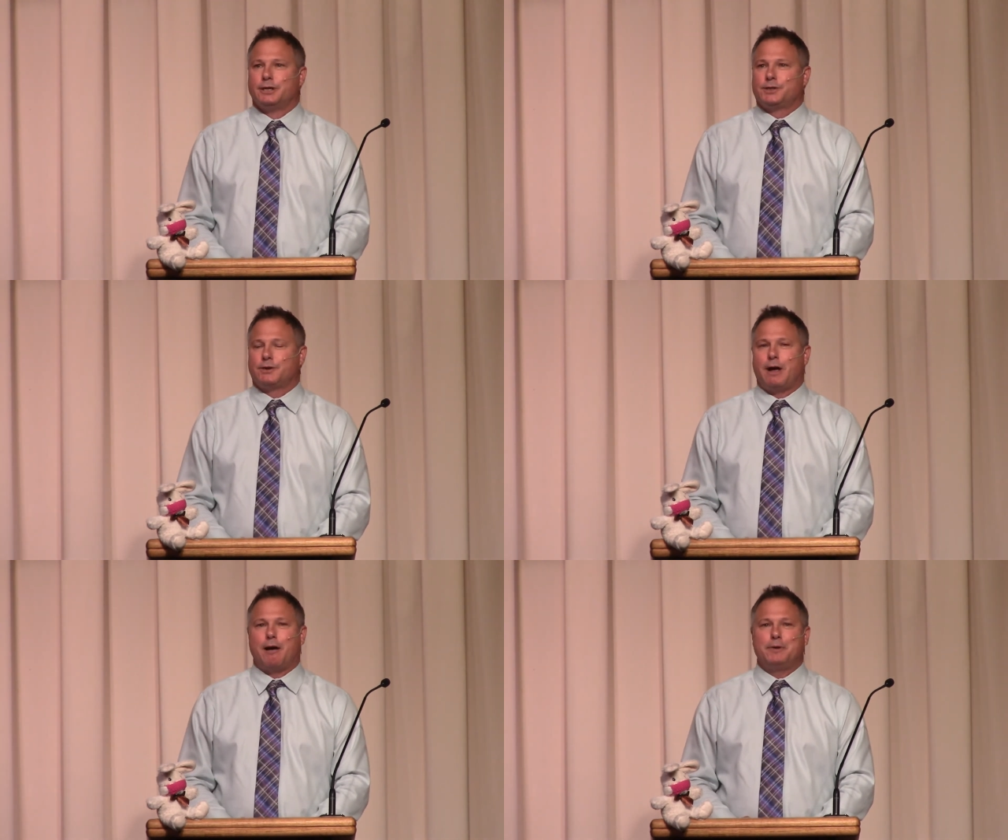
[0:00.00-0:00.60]

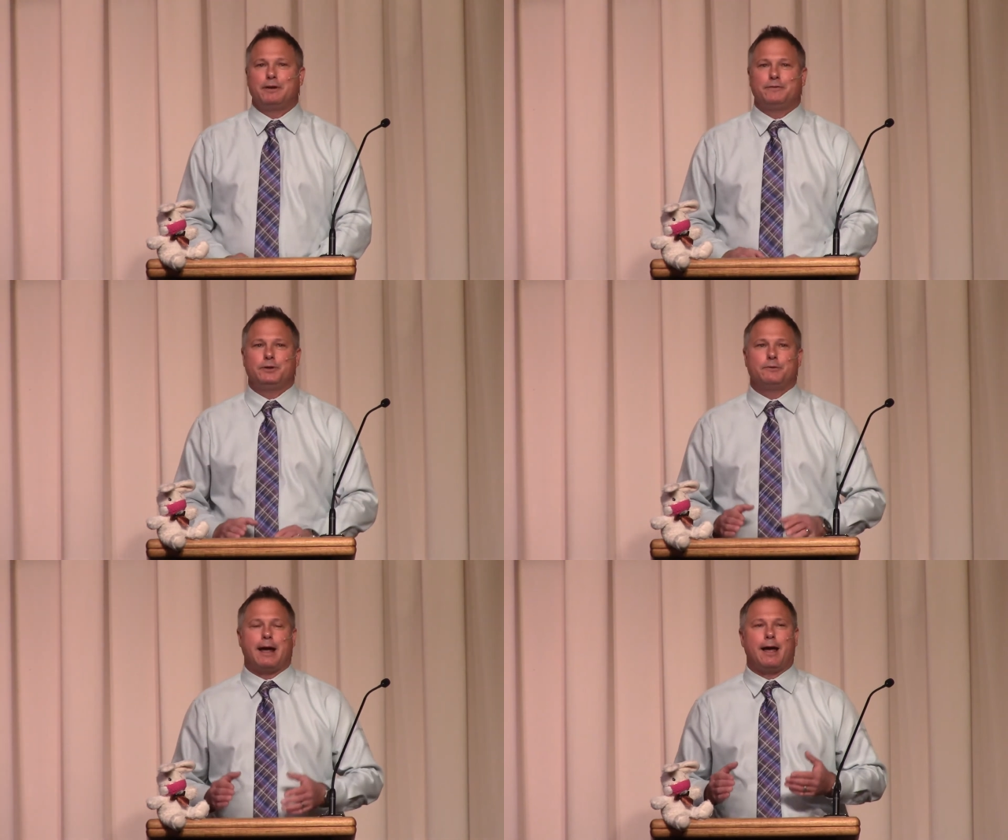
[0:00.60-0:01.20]
so how many of
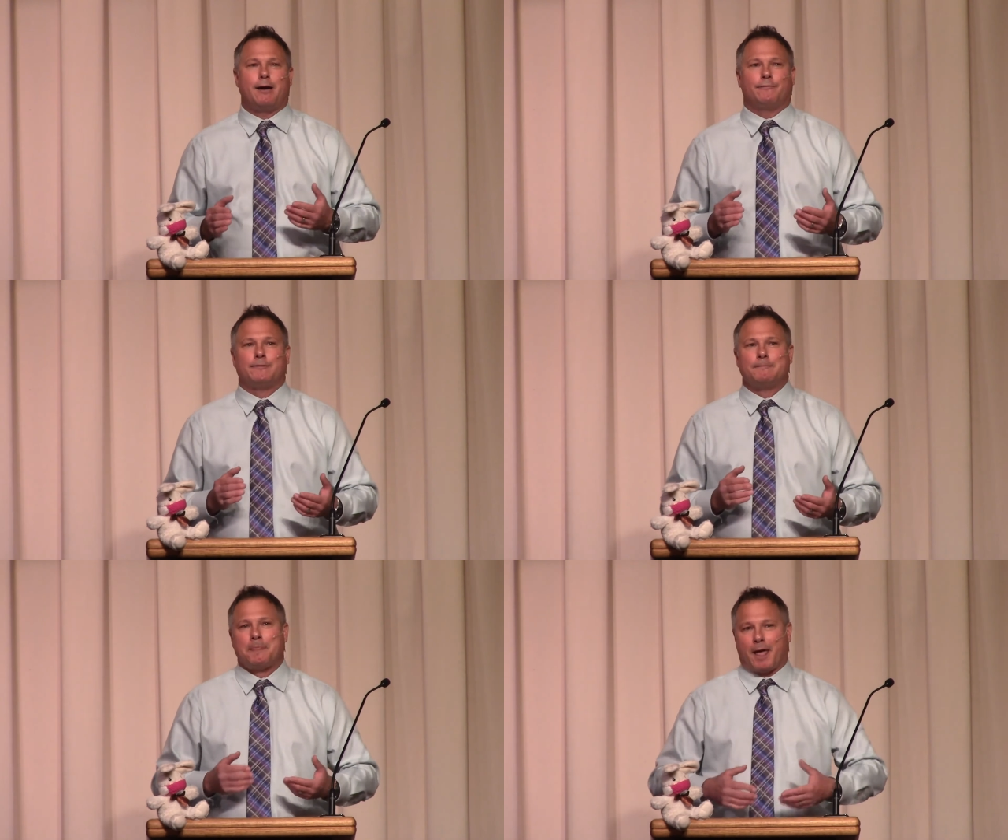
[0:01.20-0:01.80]
you have
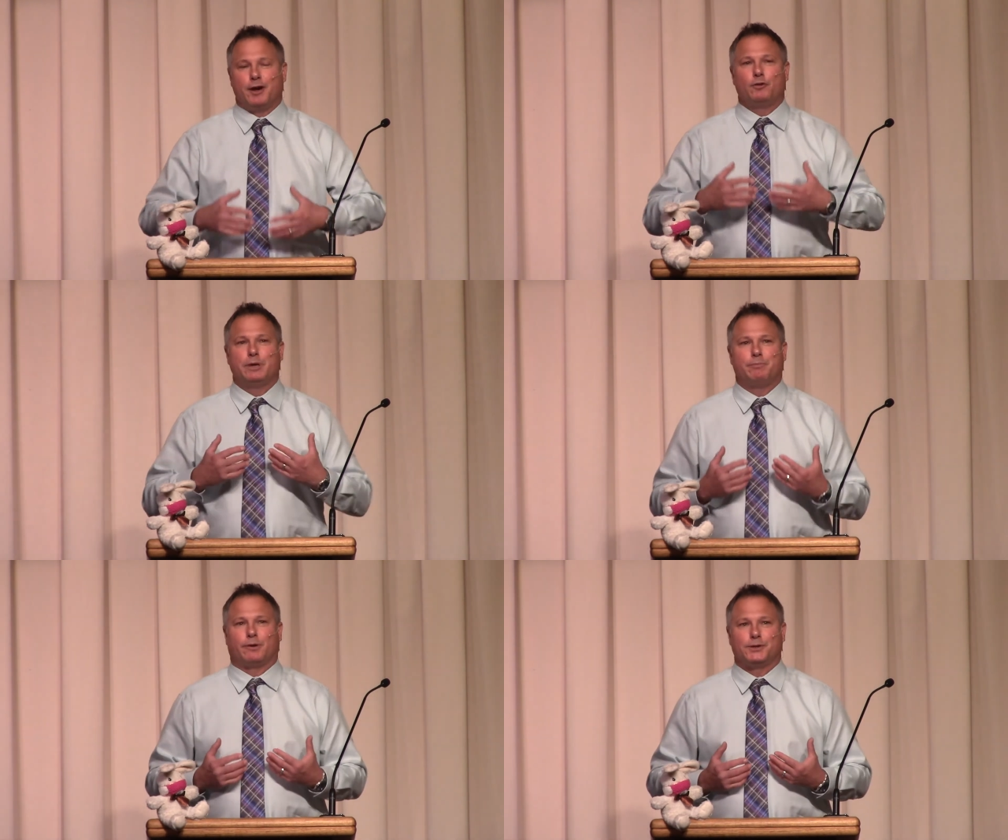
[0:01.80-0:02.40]
i know
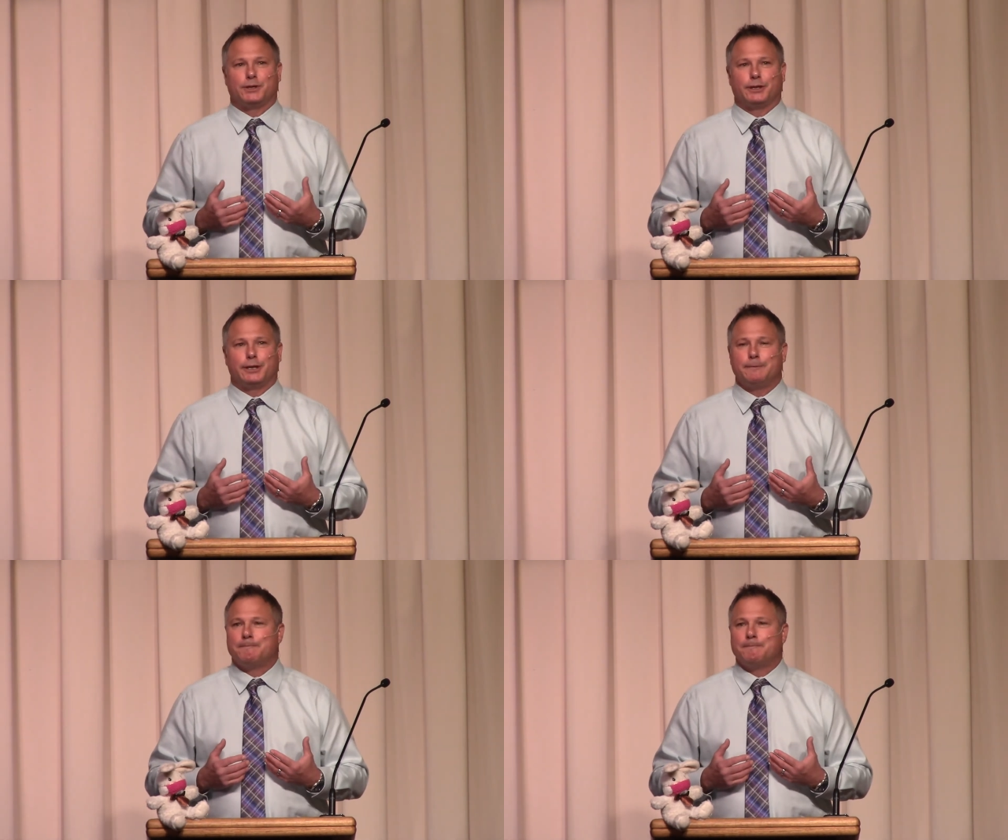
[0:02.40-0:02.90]
me personally